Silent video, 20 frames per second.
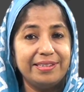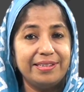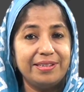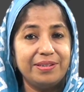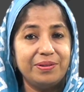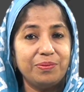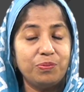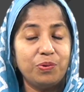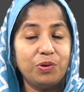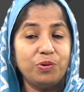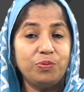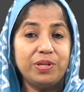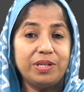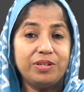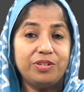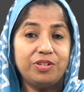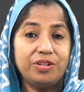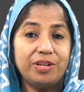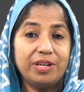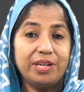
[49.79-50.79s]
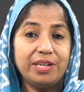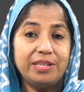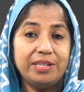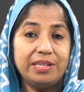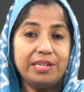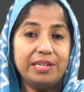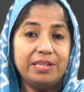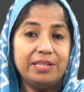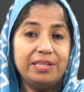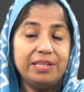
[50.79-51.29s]
What we have tried
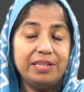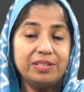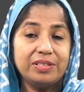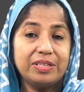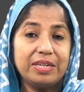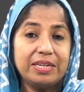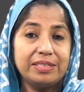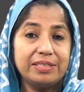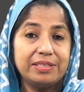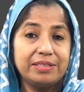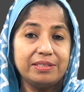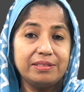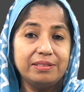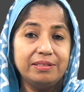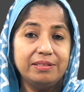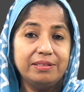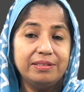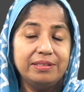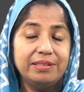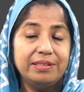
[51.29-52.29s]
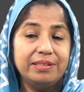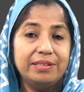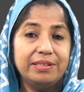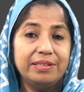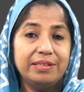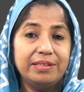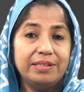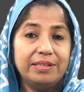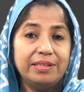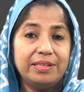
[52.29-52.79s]
in this lesson
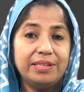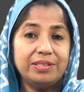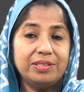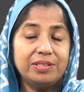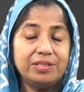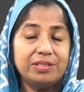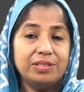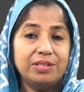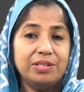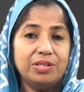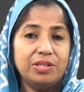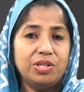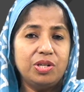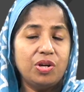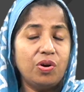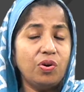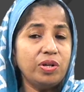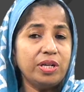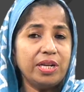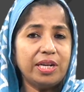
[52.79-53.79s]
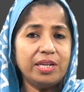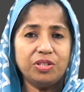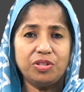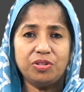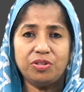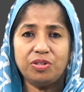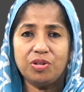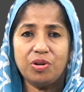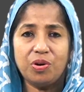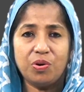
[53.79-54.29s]
is not
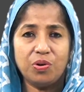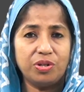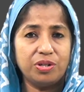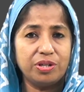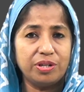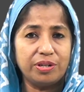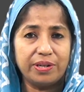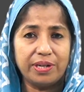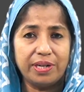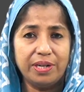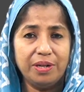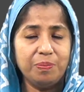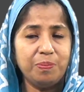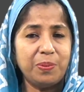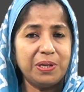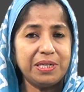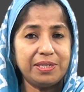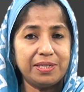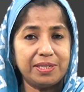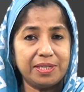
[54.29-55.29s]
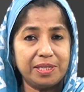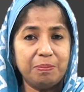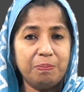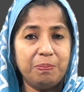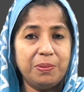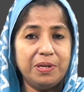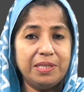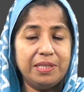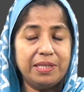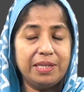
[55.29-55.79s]
extraordinary, but
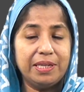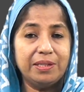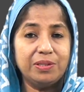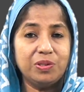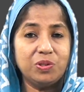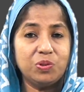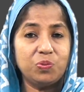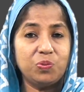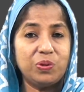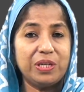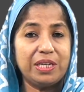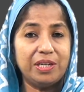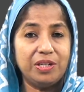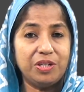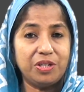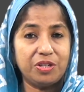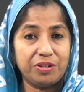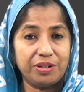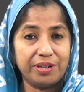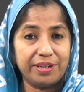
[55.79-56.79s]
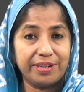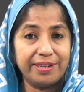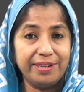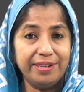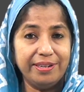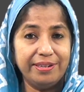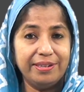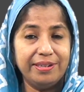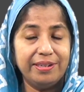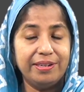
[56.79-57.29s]
simple things we can try
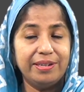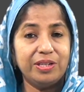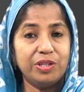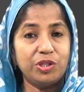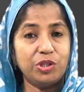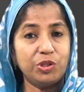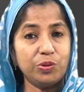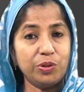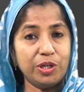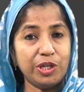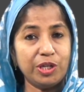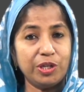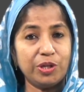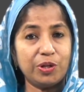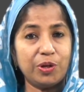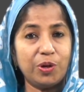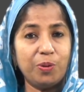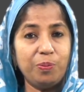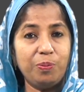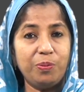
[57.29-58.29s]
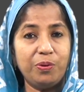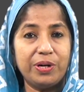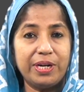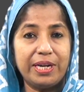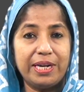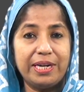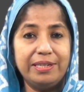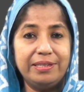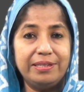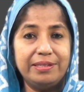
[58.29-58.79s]
to
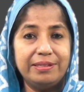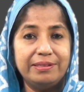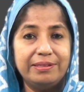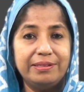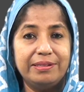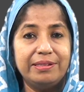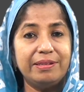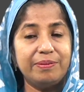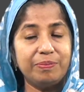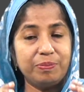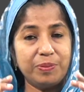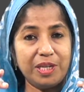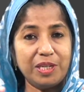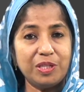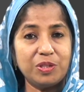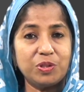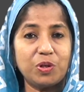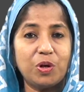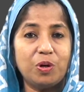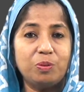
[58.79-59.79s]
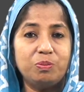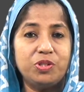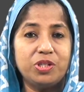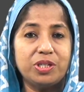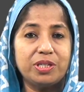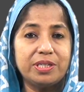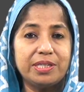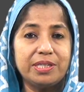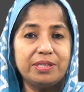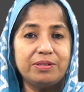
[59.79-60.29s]
incorporate these
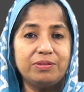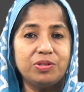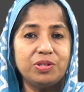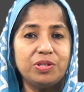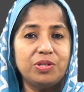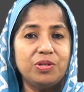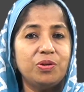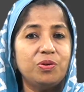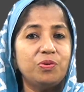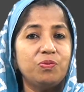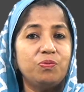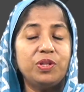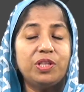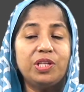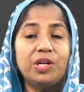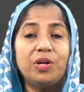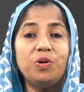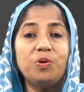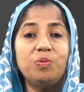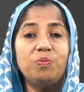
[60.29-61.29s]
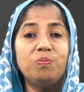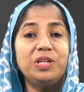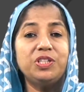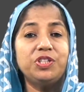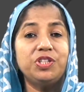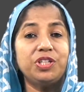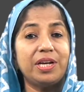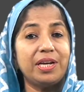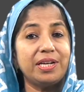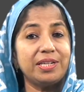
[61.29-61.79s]
objectives without much
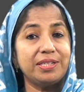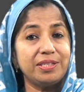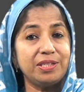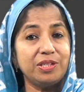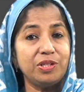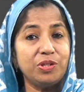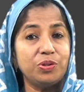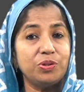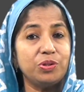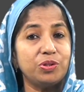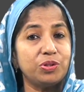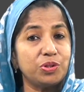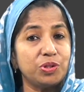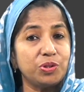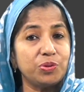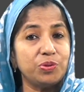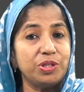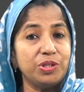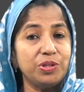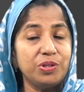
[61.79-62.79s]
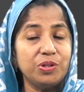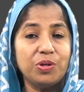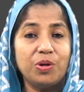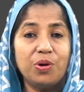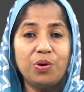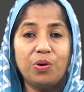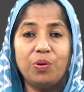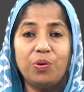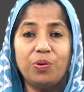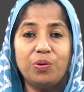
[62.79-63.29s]
hassle to the student
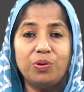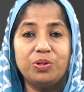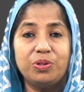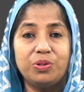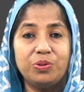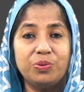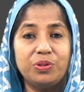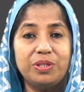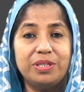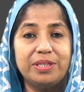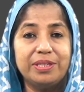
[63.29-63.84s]
or to the